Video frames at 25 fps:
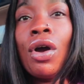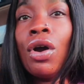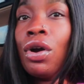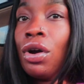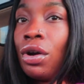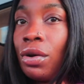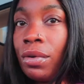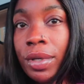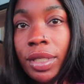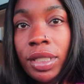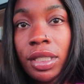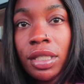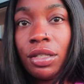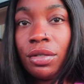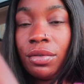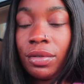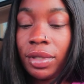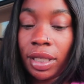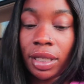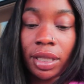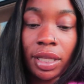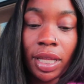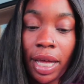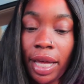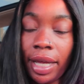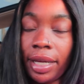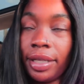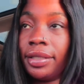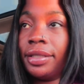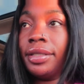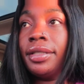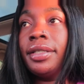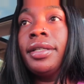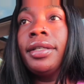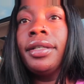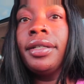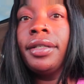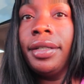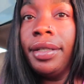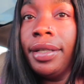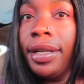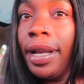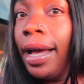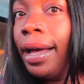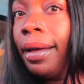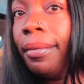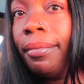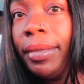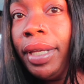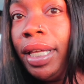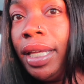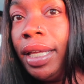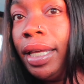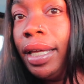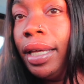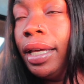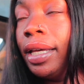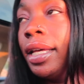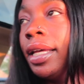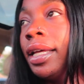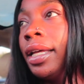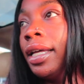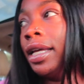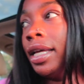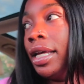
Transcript: Who is doing that? Not me.